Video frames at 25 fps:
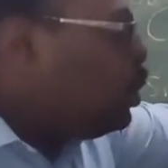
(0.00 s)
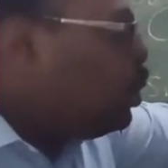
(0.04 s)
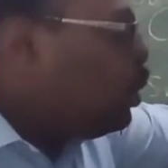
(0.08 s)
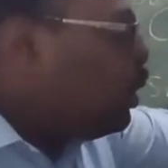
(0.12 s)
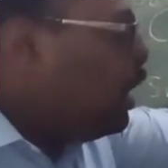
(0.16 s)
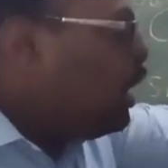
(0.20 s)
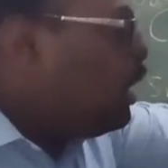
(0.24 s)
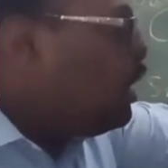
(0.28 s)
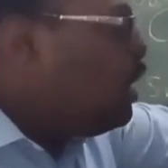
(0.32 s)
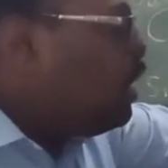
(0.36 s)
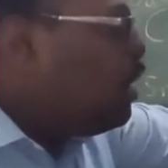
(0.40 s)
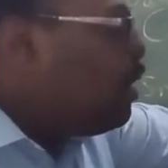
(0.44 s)

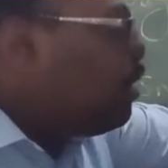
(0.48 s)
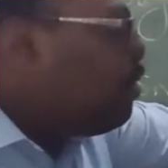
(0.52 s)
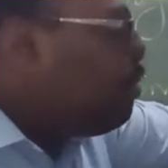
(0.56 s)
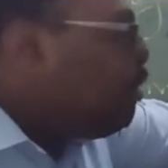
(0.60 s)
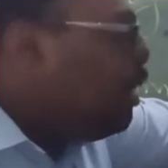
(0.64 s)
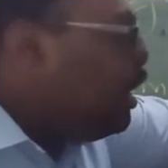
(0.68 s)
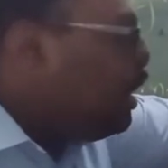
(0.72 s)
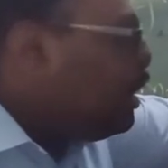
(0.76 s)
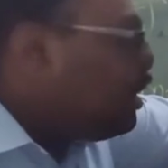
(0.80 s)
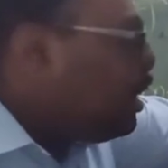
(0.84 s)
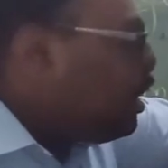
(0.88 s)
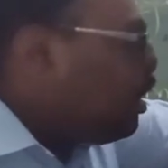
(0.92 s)
together
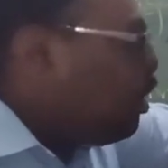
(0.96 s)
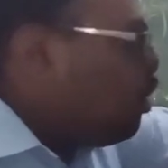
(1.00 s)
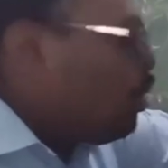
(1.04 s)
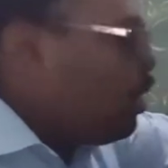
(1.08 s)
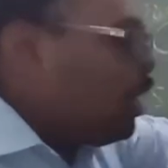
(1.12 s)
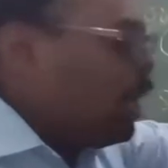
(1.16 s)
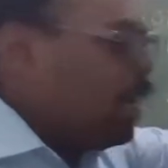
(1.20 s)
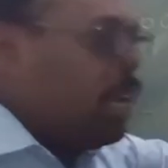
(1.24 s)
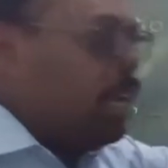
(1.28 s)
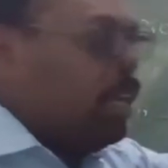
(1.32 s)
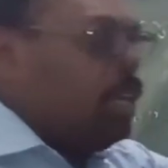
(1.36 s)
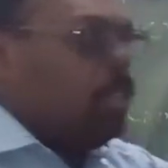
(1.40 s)
makes an
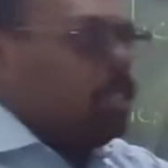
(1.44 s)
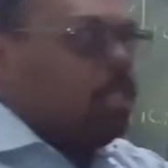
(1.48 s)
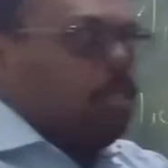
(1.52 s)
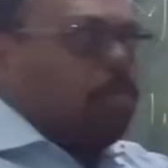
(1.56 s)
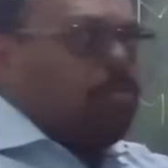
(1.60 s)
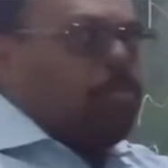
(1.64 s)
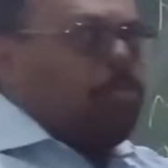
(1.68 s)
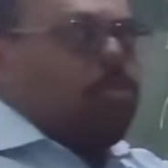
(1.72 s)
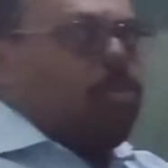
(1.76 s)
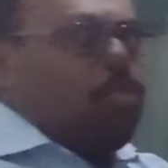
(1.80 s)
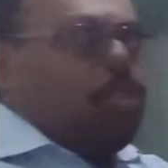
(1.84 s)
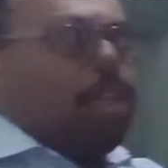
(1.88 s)
organism.
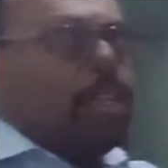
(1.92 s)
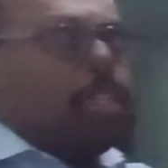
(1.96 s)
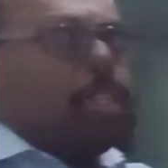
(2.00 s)
For